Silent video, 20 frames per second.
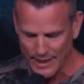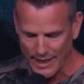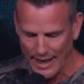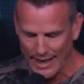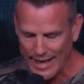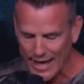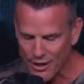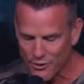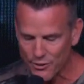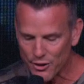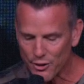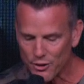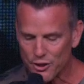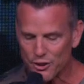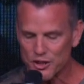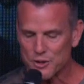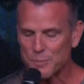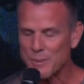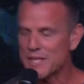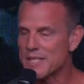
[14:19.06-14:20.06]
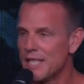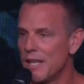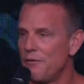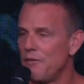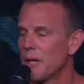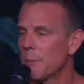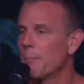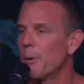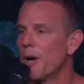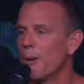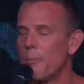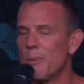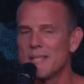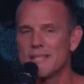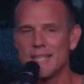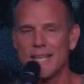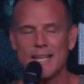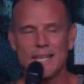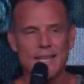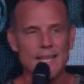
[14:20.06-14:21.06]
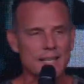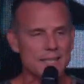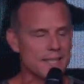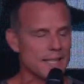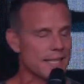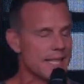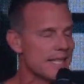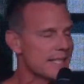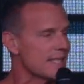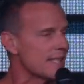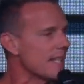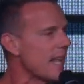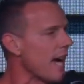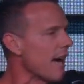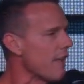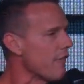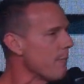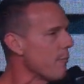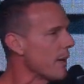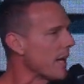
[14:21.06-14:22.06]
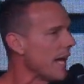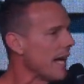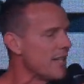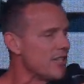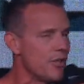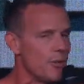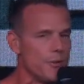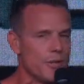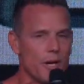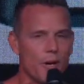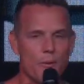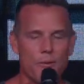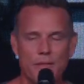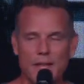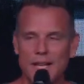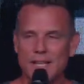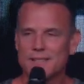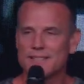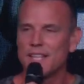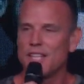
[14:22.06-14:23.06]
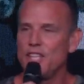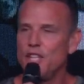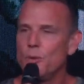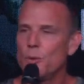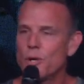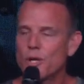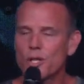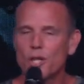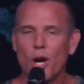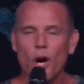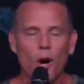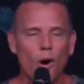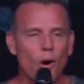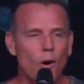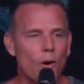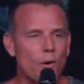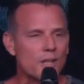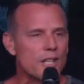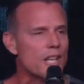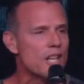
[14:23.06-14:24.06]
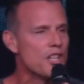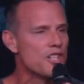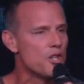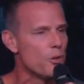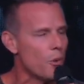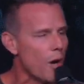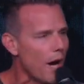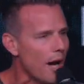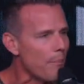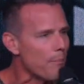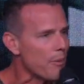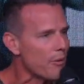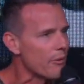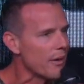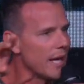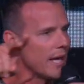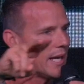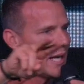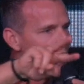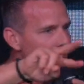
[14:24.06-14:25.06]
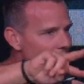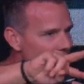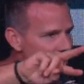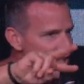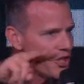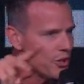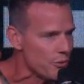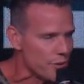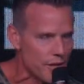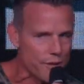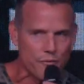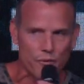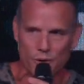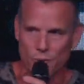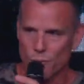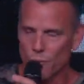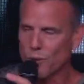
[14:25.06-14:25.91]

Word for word: And I don't know your specific purpose in this life, but I do know this that you are called to operate in two different